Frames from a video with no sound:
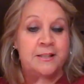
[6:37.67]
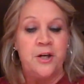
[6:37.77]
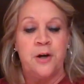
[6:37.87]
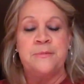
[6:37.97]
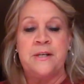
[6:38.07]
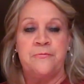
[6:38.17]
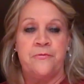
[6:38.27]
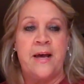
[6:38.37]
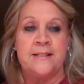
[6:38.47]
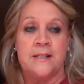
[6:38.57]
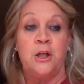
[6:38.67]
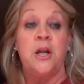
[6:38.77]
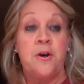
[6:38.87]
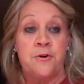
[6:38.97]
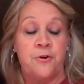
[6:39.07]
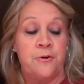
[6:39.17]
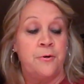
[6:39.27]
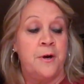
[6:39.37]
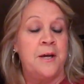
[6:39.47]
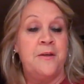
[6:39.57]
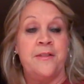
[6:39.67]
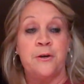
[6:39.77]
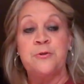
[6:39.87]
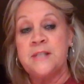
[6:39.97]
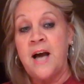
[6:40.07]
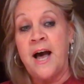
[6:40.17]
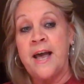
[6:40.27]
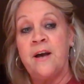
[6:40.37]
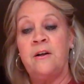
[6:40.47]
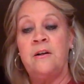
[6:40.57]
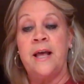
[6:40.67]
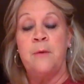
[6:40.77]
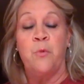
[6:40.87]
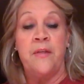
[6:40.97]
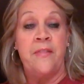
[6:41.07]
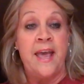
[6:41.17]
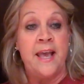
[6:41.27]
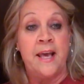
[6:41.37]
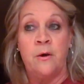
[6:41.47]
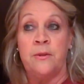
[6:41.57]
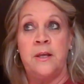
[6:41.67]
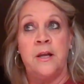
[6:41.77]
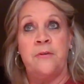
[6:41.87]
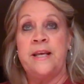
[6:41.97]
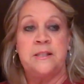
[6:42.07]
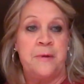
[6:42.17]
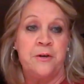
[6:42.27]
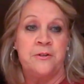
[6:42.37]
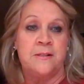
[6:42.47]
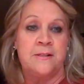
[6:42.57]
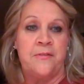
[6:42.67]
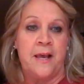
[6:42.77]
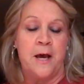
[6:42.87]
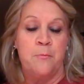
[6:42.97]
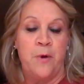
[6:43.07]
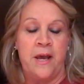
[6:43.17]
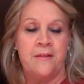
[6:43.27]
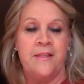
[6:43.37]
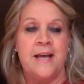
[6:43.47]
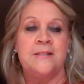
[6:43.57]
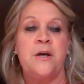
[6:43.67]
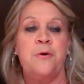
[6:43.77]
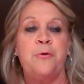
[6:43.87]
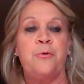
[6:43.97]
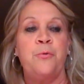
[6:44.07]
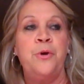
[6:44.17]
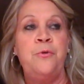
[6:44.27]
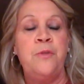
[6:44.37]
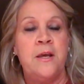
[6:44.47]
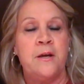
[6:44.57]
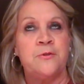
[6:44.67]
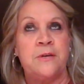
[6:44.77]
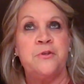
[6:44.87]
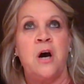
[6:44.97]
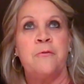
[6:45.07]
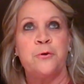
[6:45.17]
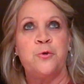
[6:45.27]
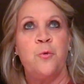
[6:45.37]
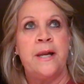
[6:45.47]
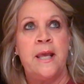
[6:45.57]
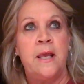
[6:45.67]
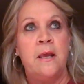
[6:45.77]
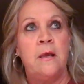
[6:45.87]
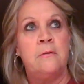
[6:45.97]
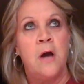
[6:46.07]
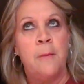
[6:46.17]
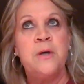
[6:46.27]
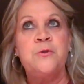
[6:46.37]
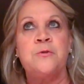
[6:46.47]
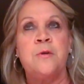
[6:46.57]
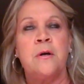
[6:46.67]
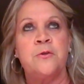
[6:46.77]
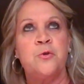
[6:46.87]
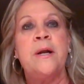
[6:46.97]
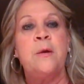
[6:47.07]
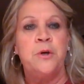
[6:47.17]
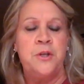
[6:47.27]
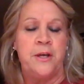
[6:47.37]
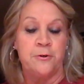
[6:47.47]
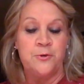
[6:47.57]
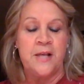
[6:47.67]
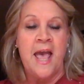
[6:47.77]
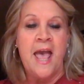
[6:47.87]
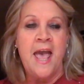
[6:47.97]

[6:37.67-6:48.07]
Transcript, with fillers: in terms of as a learner their style and what they you know the experiences that they come with and so through the years i've taught for 20 almost uh, 21 years